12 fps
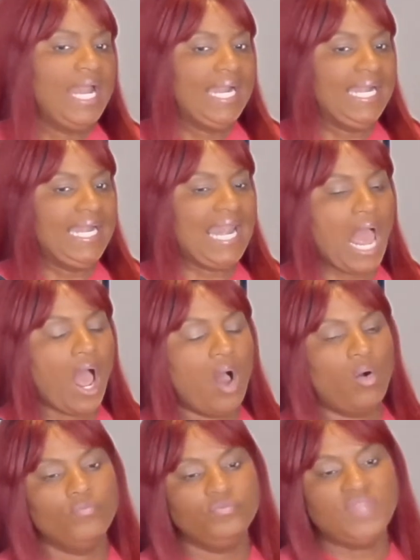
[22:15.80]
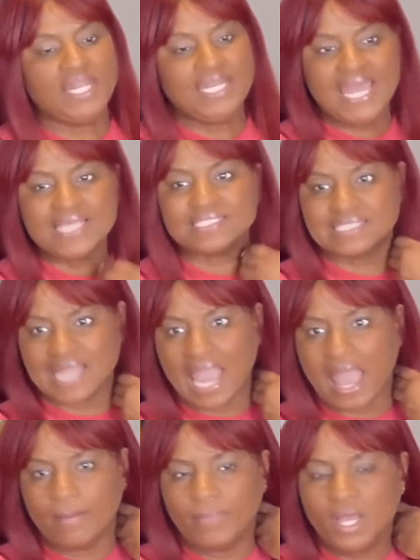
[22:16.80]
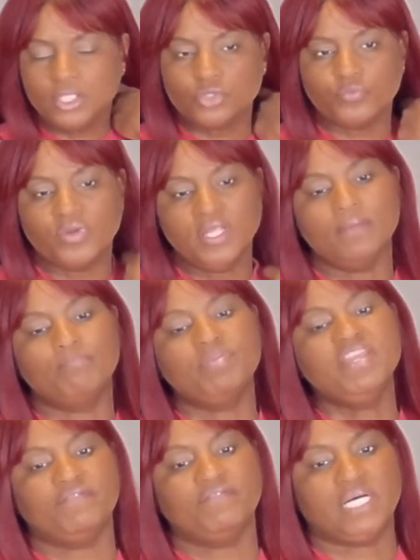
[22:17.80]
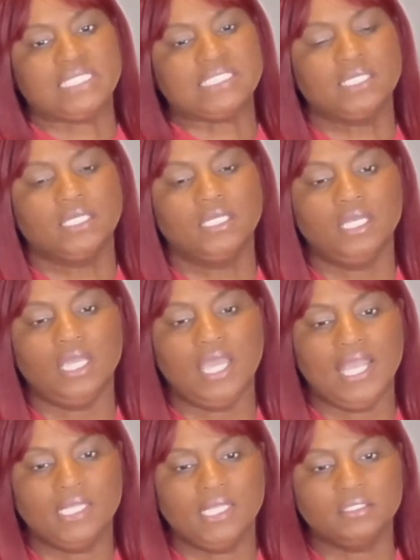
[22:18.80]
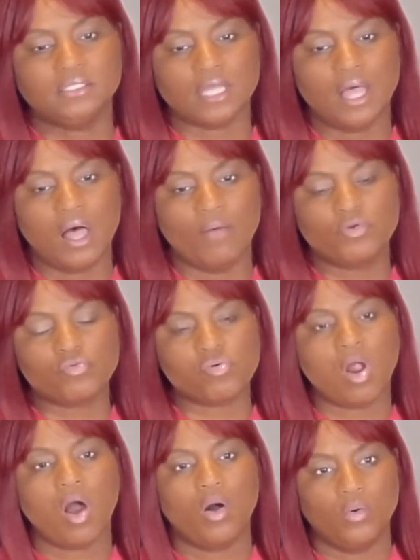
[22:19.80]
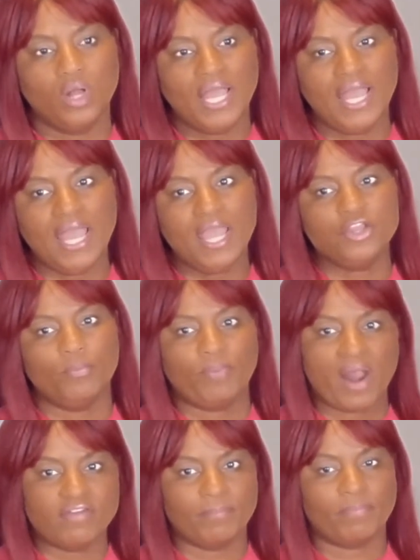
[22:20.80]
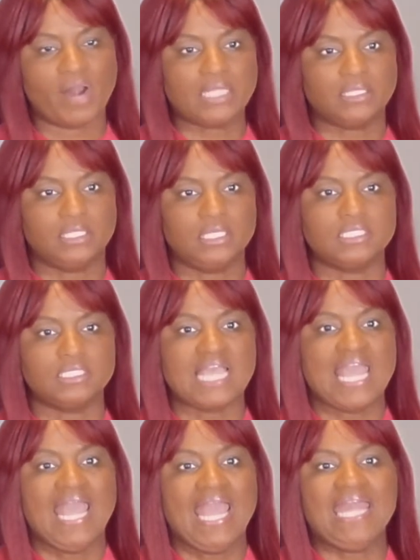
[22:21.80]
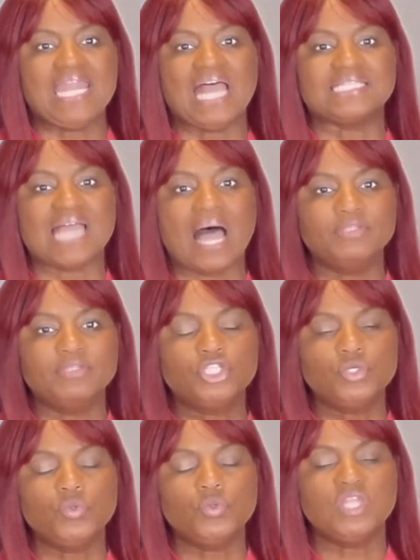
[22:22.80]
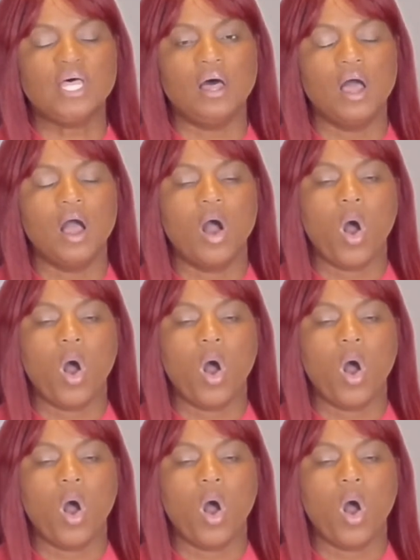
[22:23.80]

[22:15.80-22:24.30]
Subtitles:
Now, the next step to really pivot and grow in your private practice and adapt to the